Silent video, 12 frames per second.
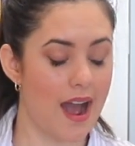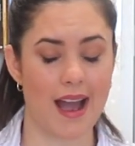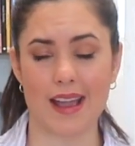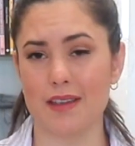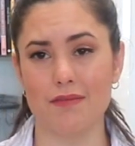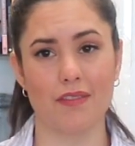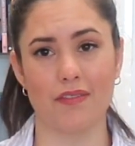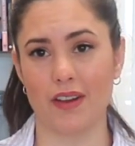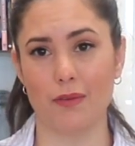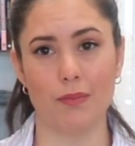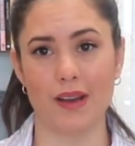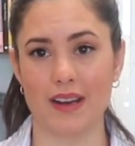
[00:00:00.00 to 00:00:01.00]
I even
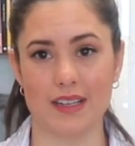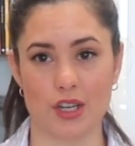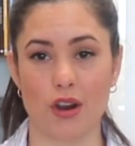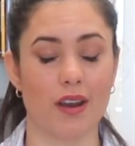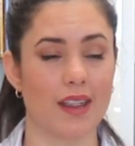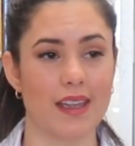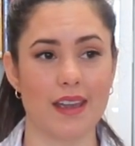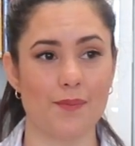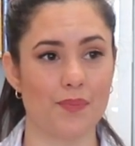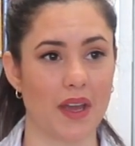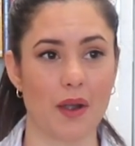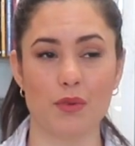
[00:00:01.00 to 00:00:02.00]
found mine at
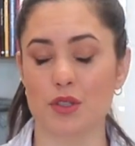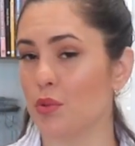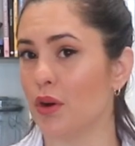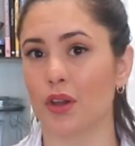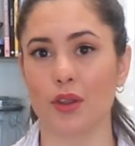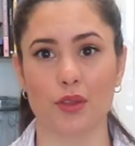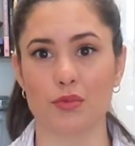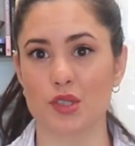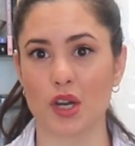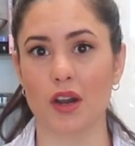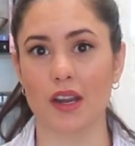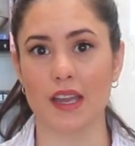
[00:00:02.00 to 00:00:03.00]
Target. I was walking through
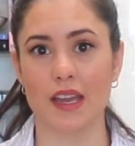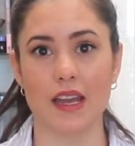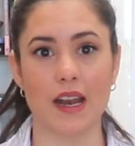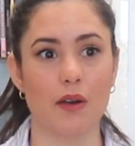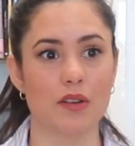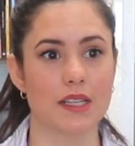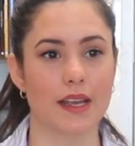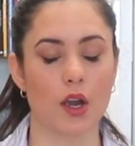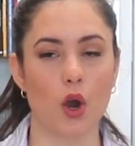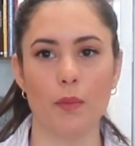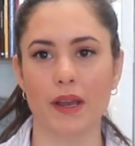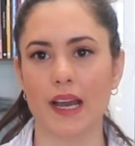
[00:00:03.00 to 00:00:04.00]
Target and I was
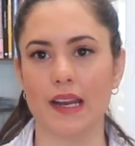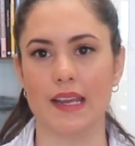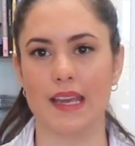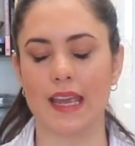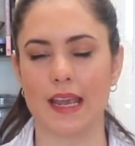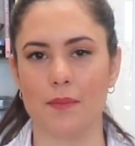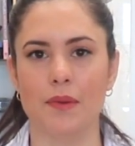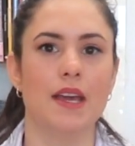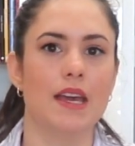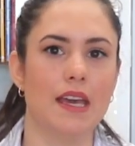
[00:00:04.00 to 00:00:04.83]
like, oh my God, ham.